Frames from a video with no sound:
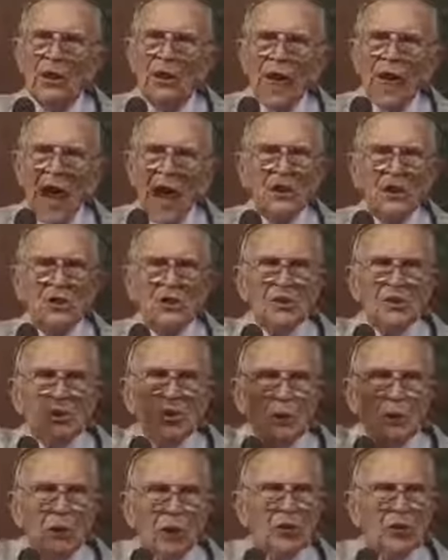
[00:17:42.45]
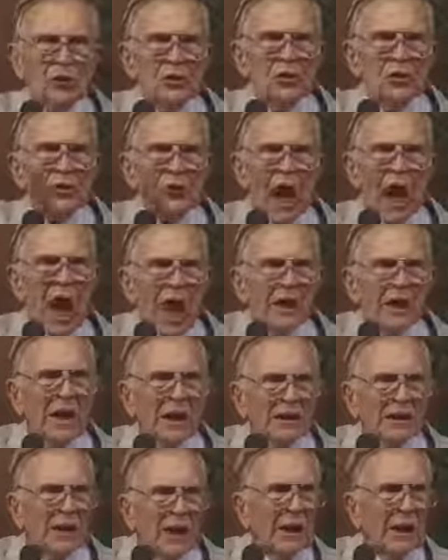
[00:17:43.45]
That's
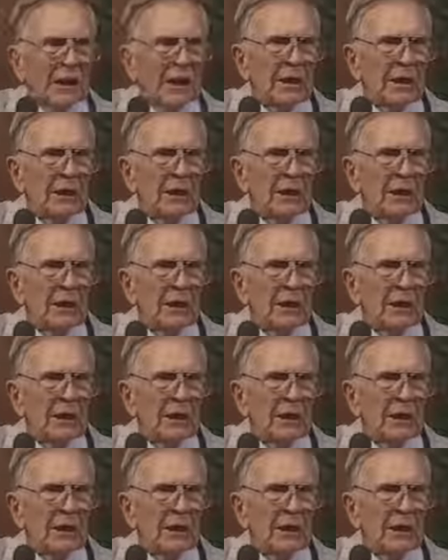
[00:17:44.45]
Christianity.